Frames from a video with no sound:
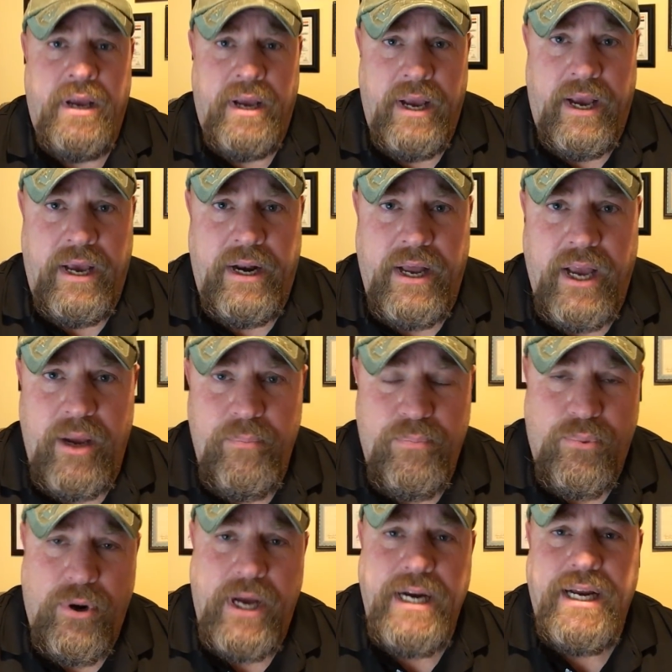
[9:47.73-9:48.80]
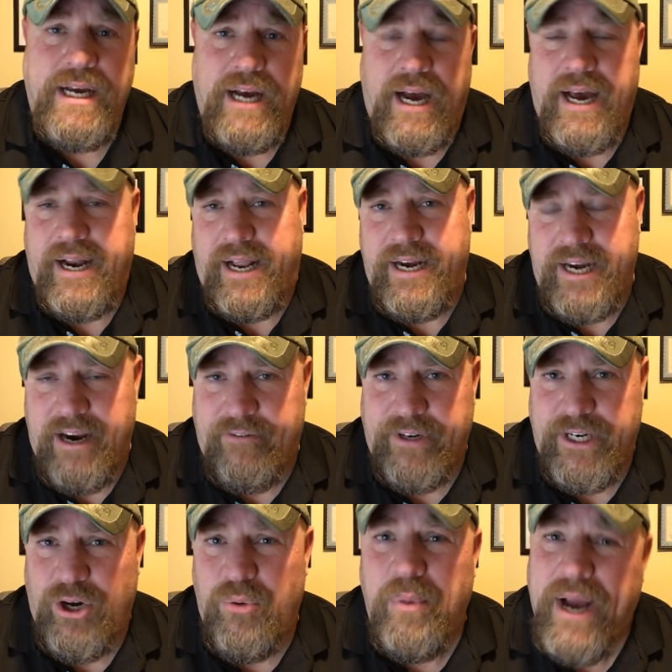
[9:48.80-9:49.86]
And I pray to God I never
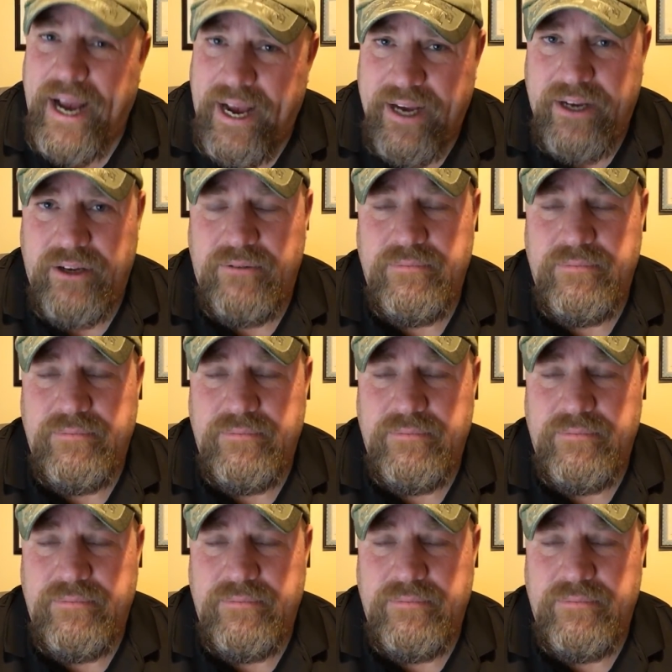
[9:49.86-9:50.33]
go back.